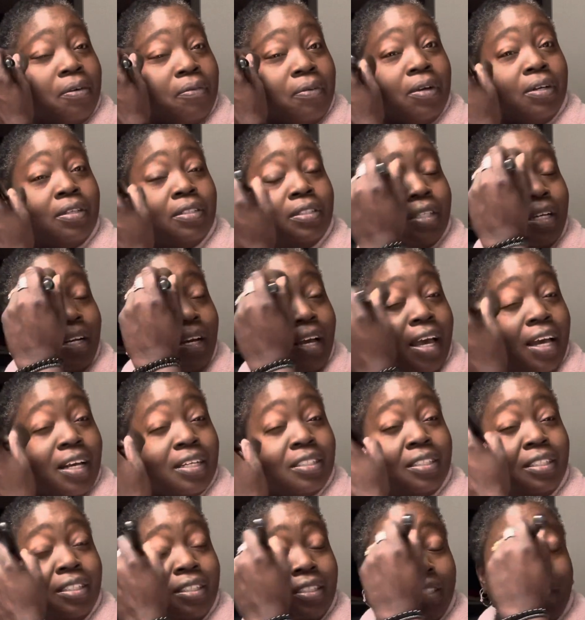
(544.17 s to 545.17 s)
rolls are
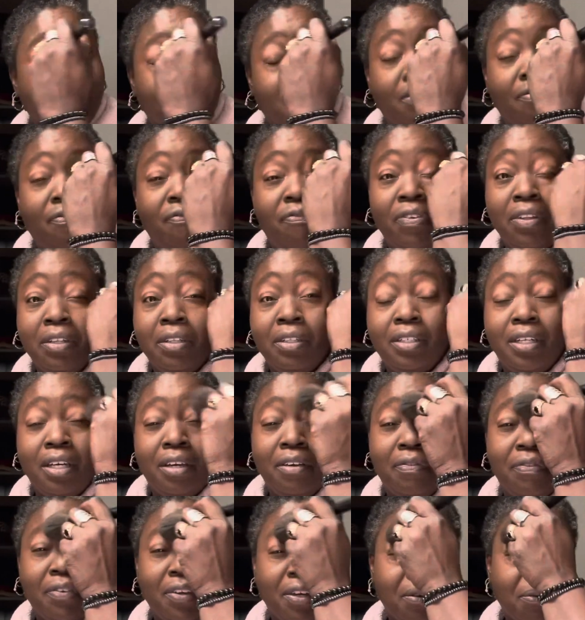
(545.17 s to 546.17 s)
actually just the
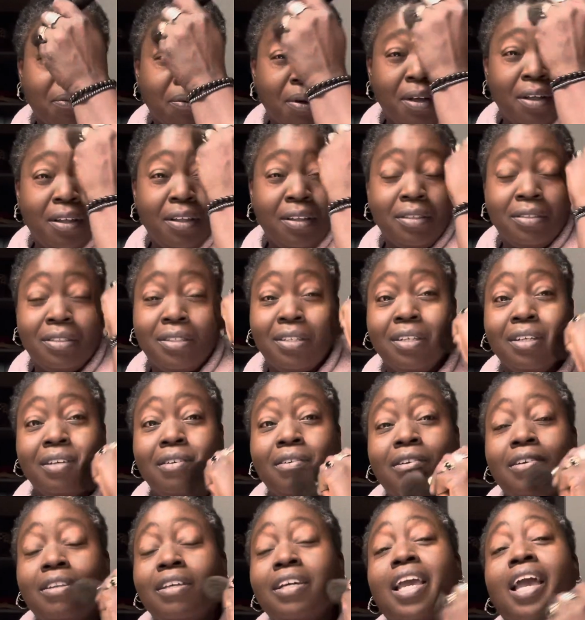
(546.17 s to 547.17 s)
Philadelphia rolls
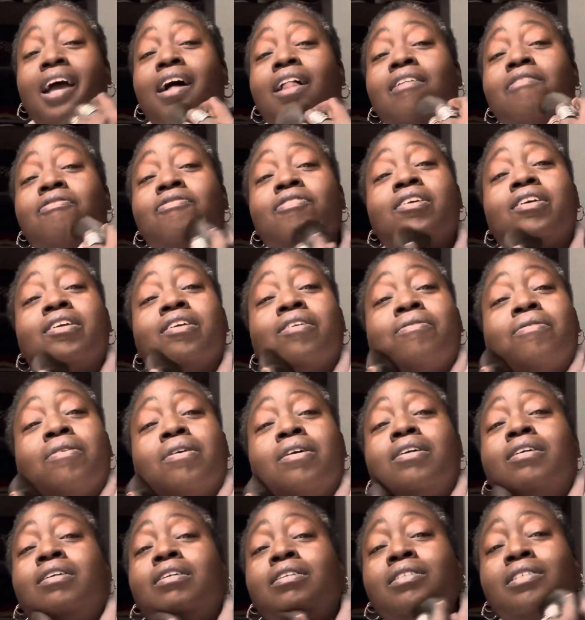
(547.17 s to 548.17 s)
or the California
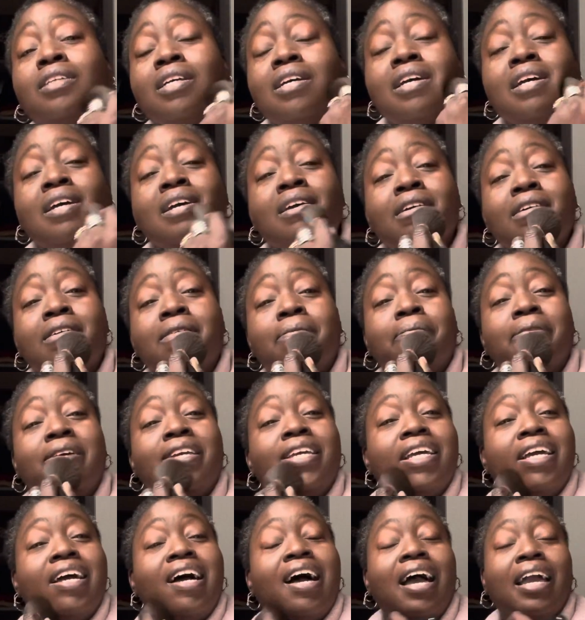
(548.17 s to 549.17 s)
rolls.
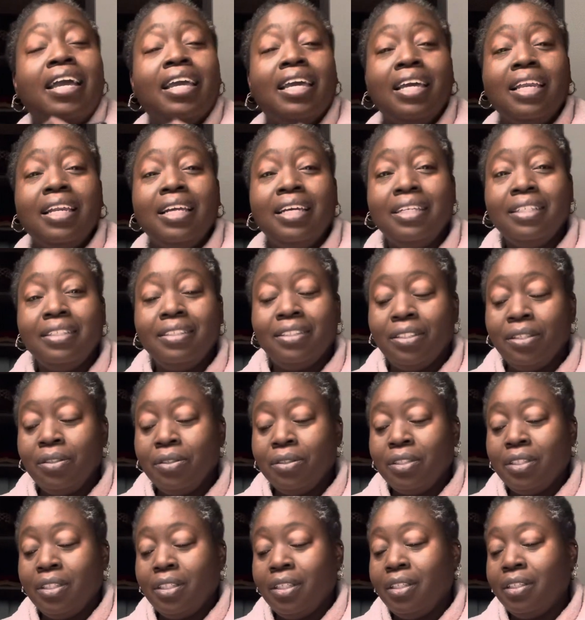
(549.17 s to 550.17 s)
But yeah, I can eat
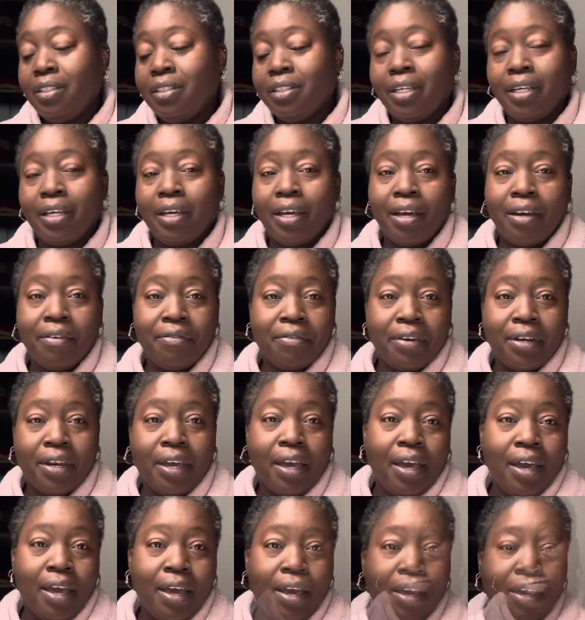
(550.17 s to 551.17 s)
sushi like every
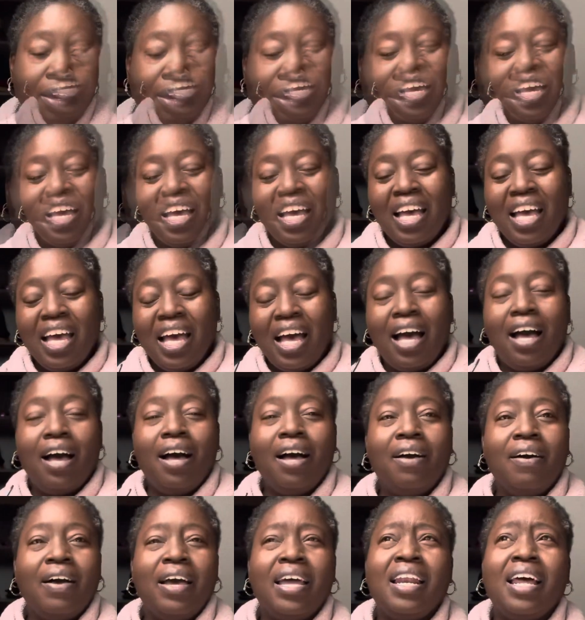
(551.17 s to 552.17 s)
day. Yeah.
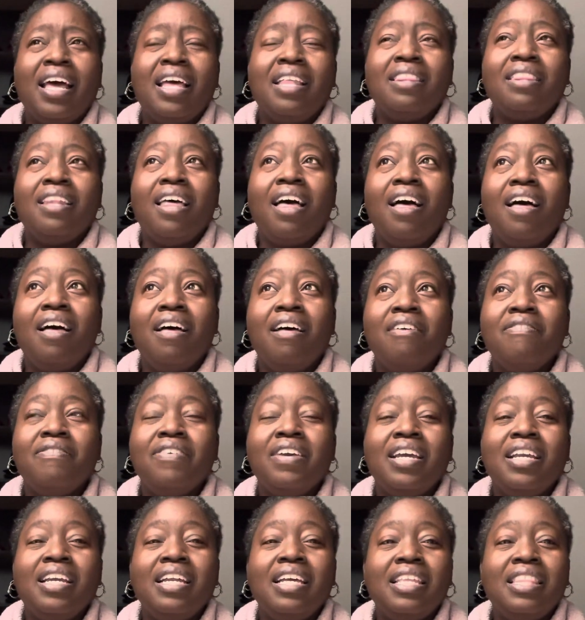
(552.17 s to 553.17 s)
Oh, and I
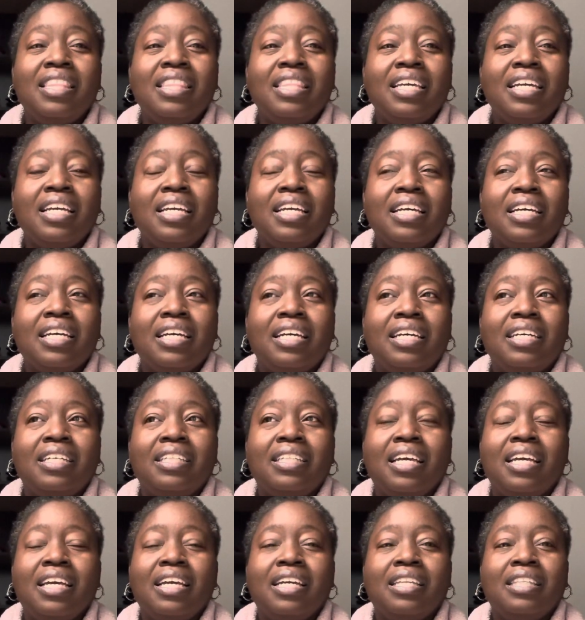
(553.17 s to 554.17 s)
love anything
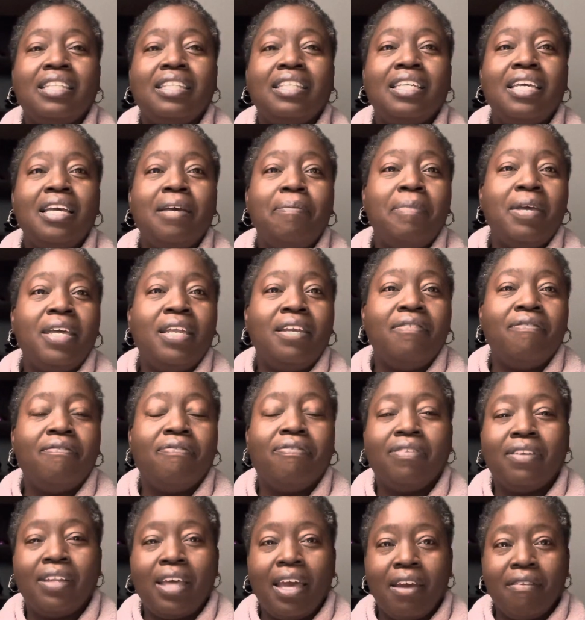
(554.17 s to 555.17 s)
like lemon
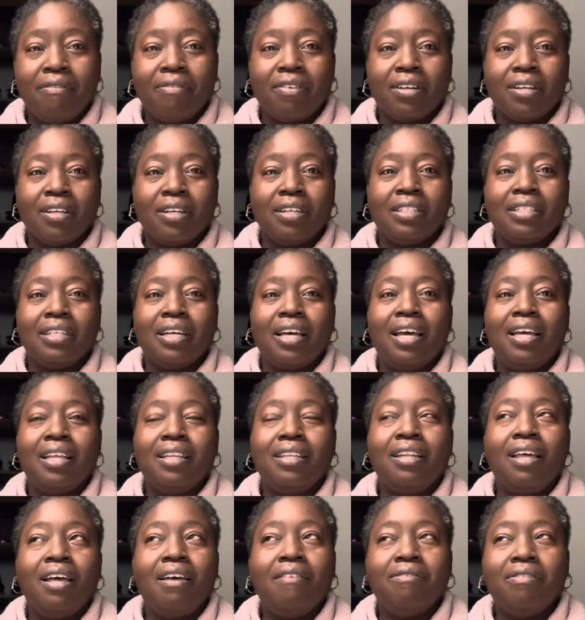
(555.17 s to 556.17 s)
flavored. I
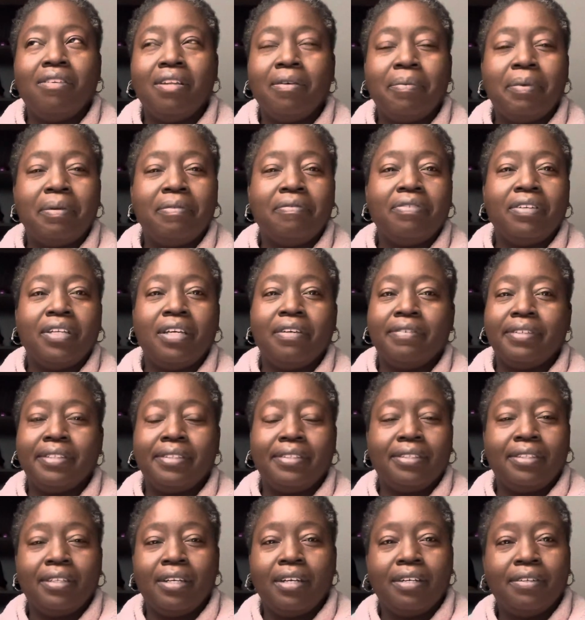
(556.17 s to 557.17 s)
love lemon
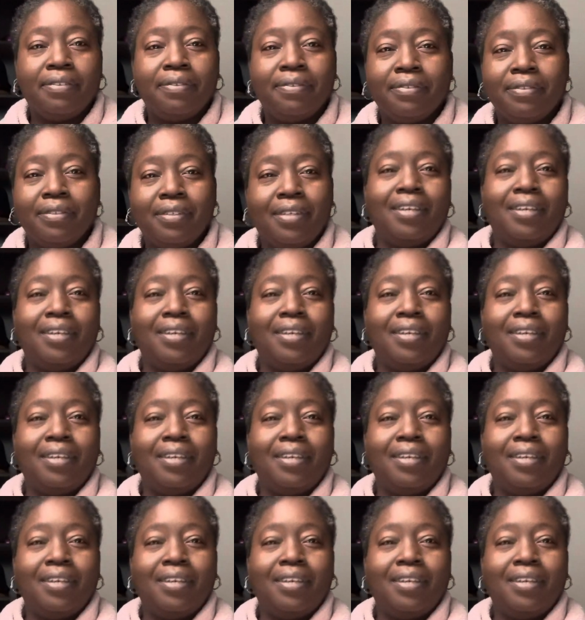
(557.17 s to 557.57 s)
flavored stuff.